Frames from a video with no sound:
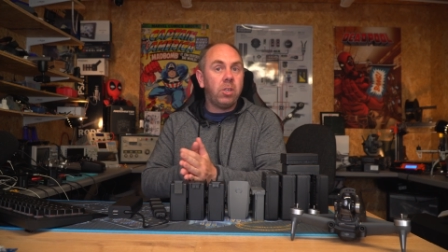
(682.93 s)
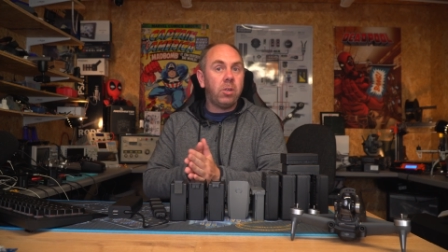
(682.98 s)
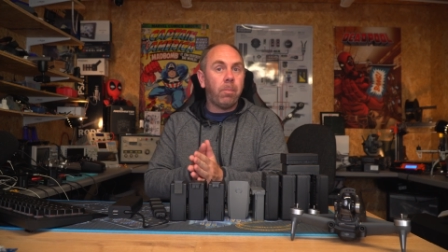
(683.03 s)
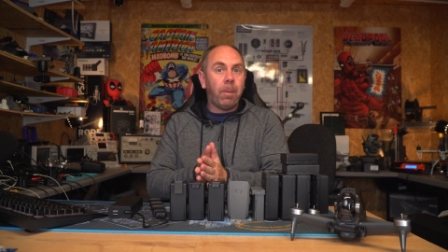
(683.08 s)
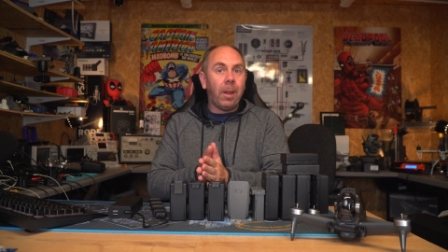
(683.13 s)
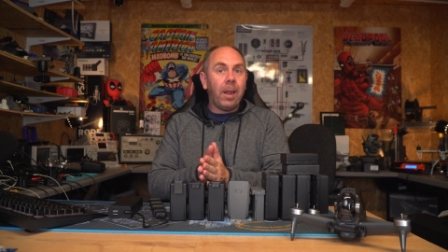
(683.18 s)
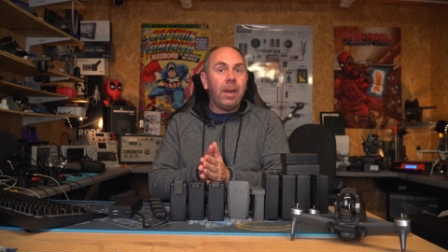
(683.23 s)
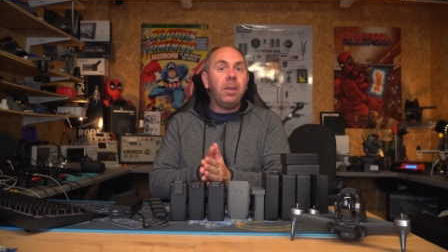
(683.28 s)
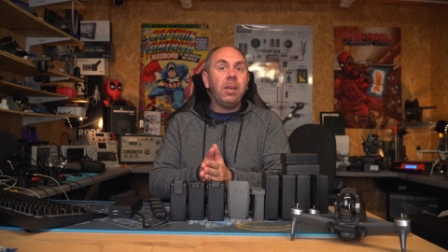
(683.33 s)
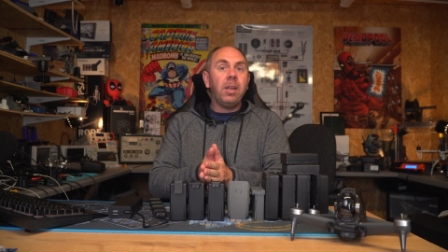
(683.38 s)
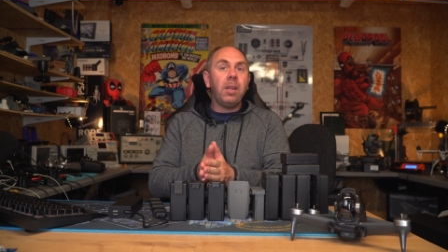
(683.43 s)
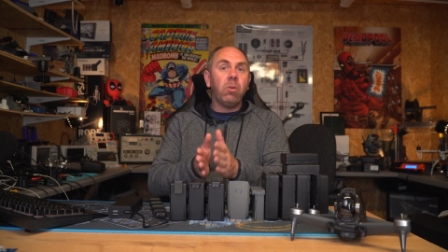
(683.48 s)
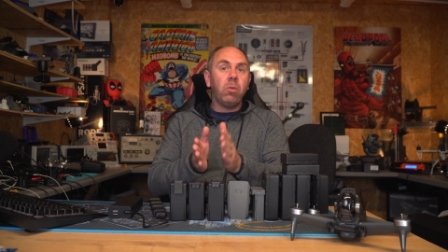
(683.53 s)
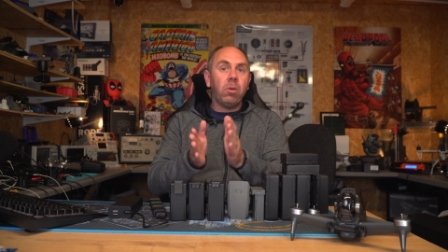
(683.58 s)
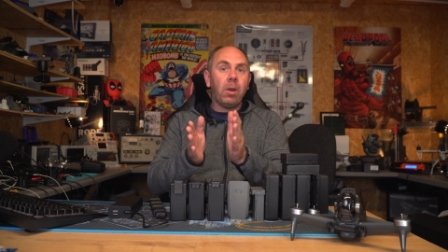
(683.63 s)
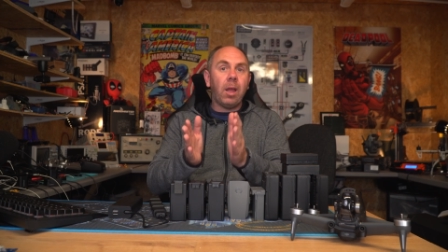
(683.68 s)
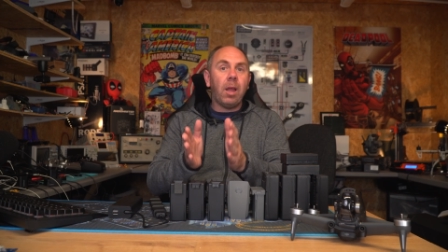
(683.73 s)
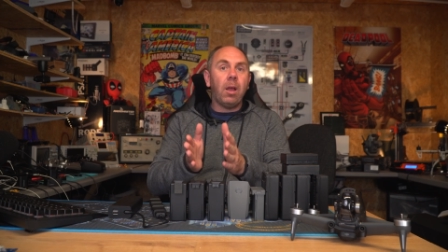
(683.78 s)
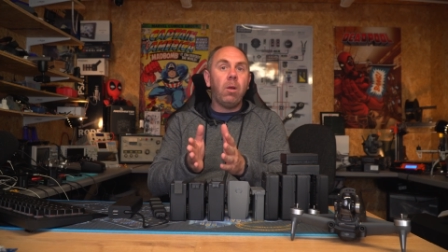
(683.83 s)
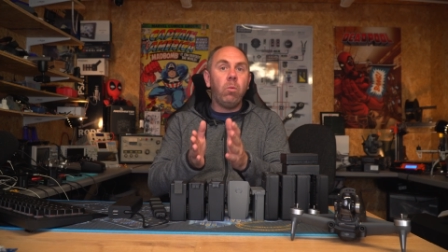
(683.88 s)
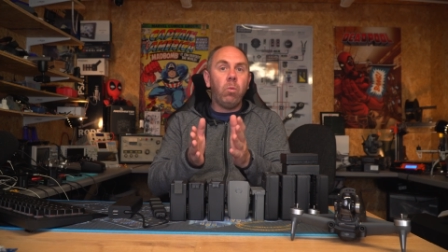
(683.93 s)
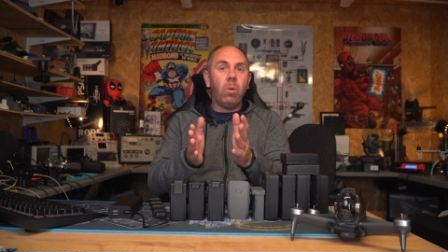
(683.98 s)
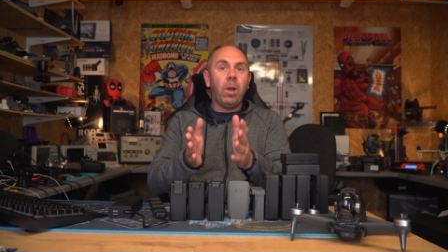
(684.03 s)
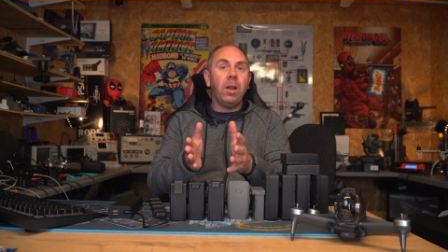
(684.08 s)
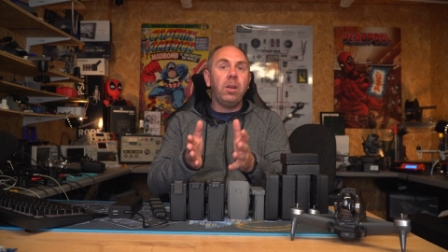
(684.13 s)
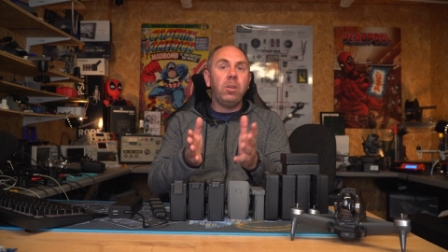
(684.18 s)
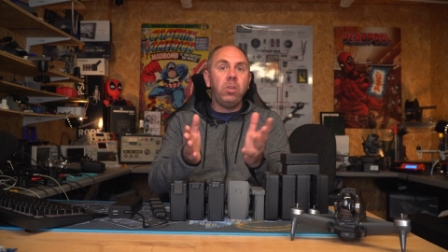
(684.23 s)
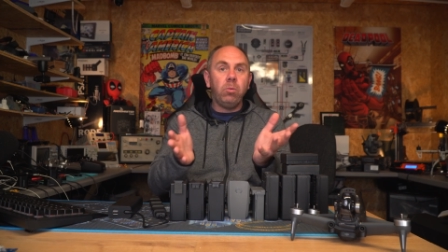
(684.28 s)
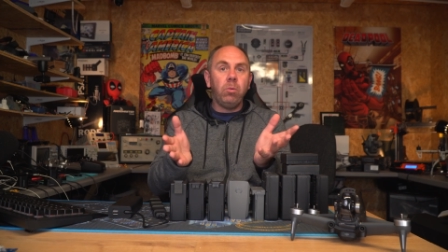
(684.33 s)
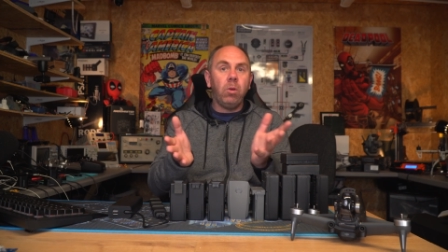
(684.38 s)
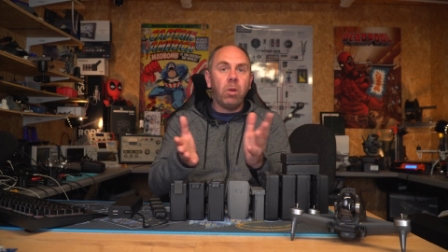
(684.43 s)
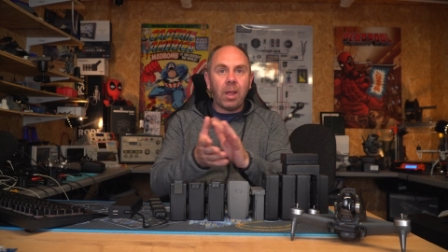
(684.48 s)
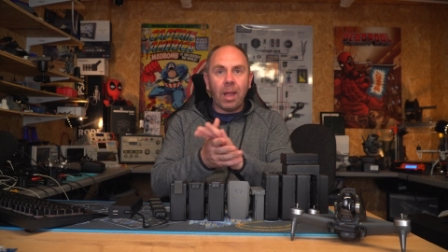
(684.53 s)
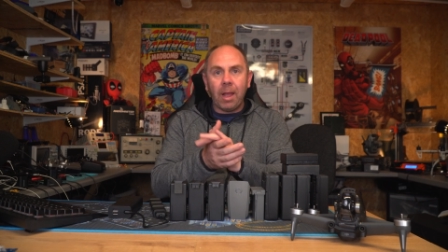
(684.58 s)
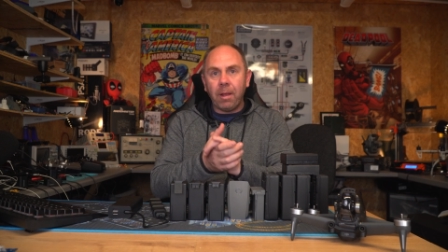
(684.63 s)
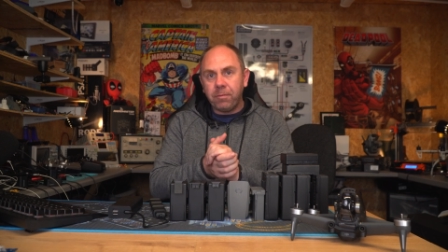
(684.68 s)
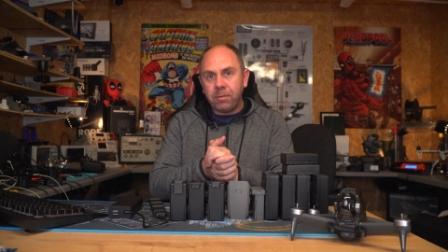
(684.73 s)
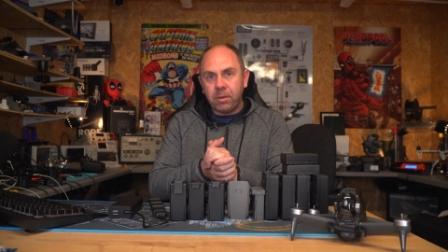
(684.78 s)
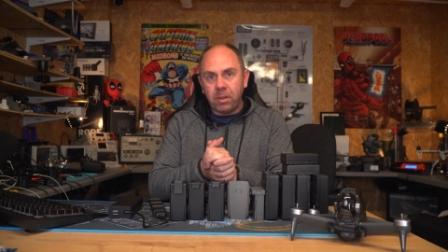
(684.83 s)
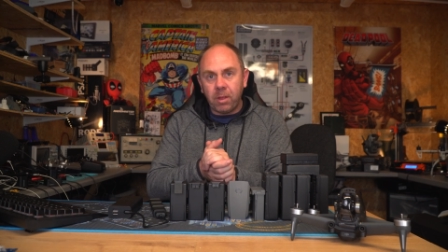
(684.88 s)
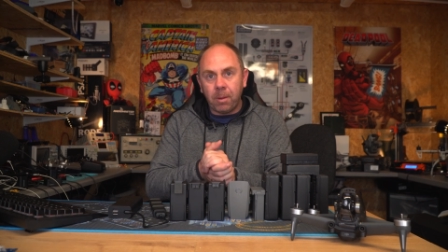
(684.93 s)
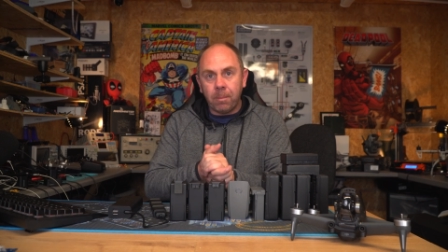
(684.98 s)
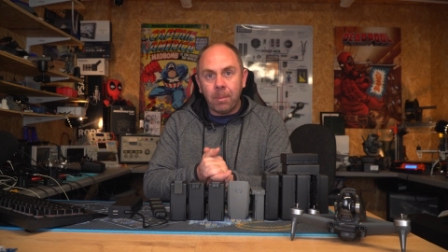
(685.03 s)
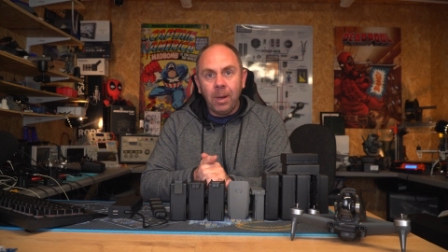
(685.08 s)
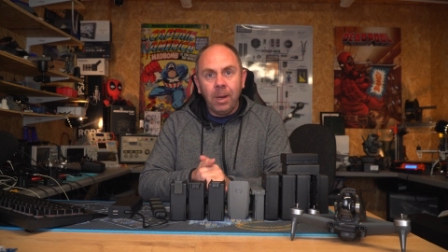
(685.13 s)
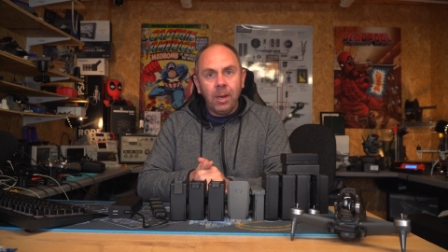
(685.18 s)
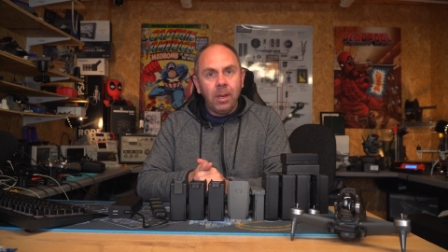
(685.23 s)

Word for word: depending on how well you look after them.